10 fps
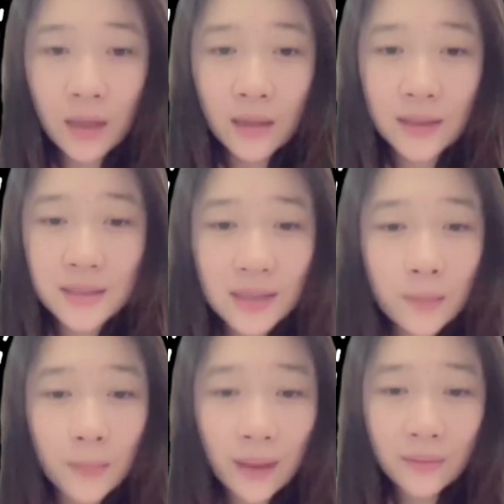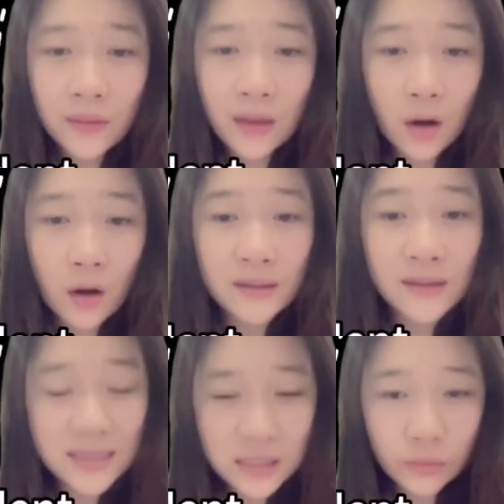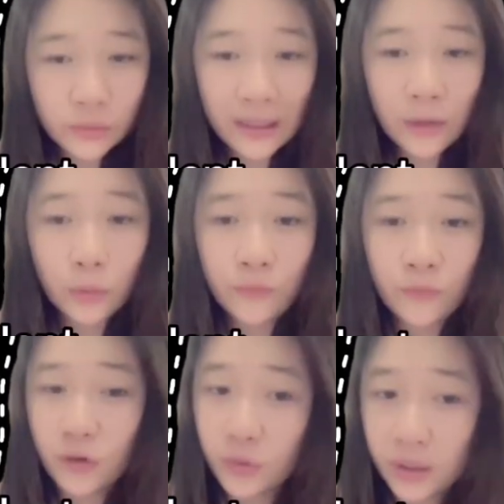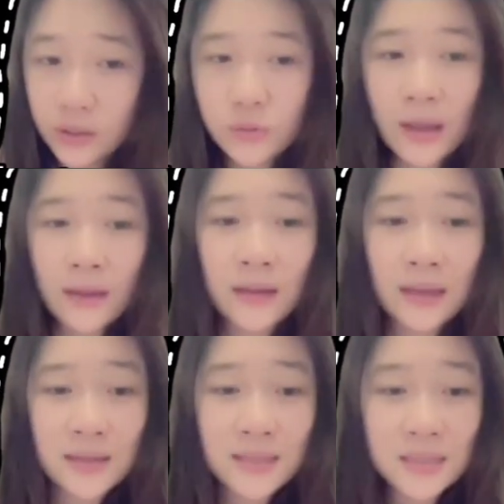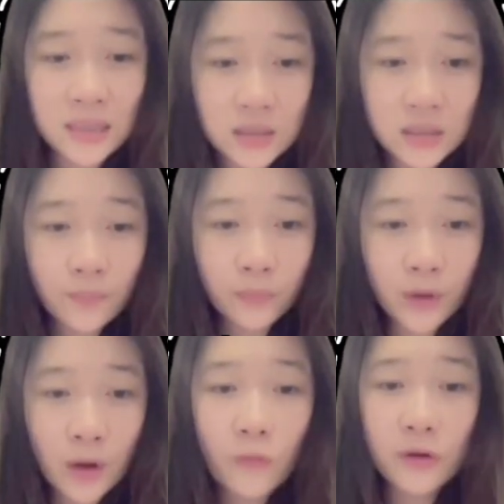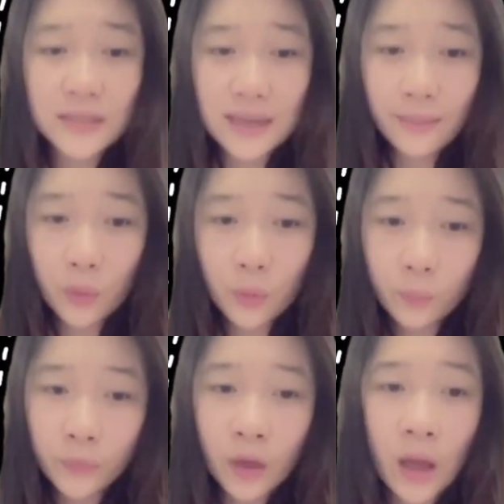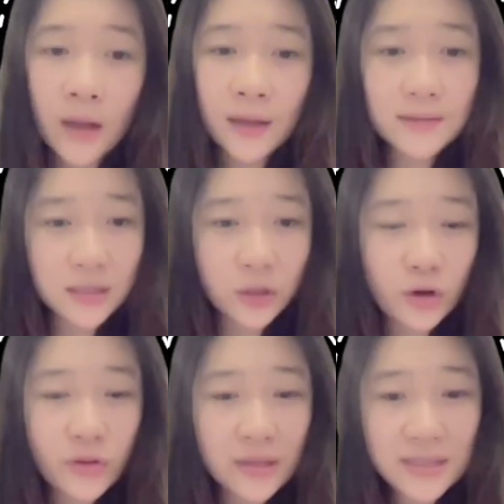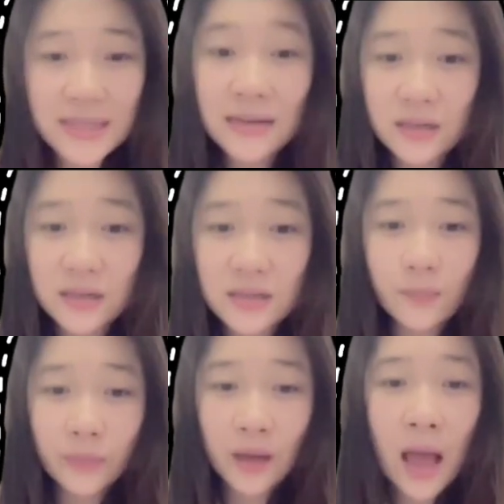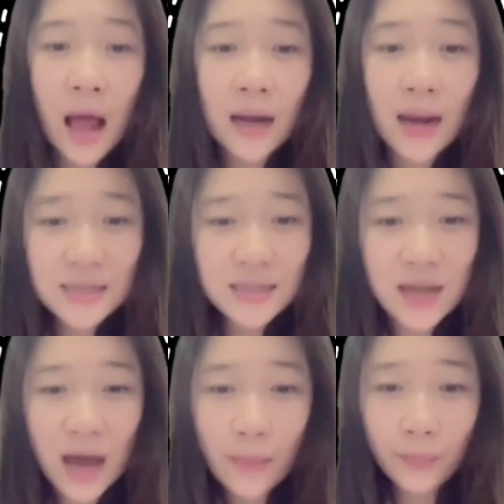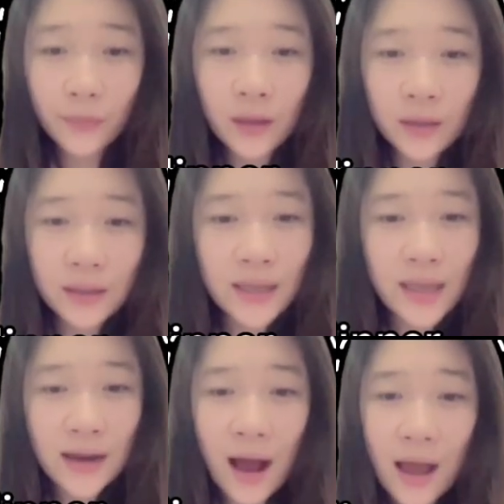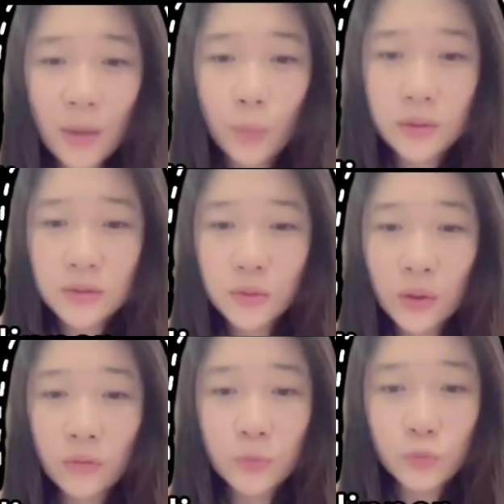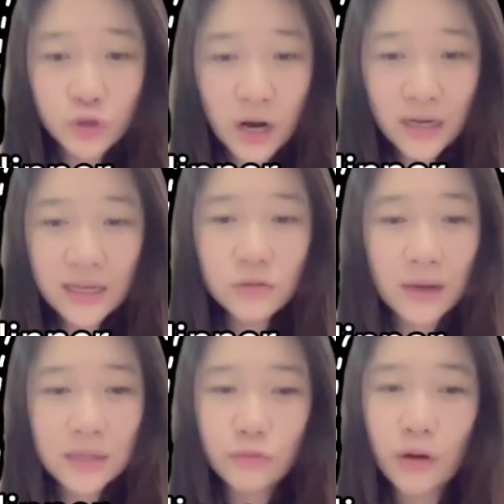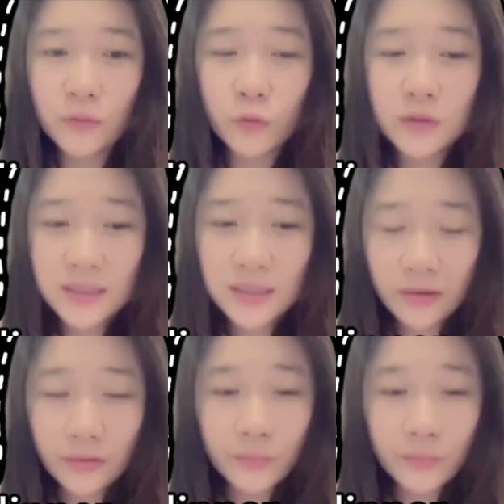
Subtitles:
doesn't mean they are necessarily referring to an antecedent. For example, consider this sentence. Last time, Kitty and I went to a Chinese restaurant for dinner.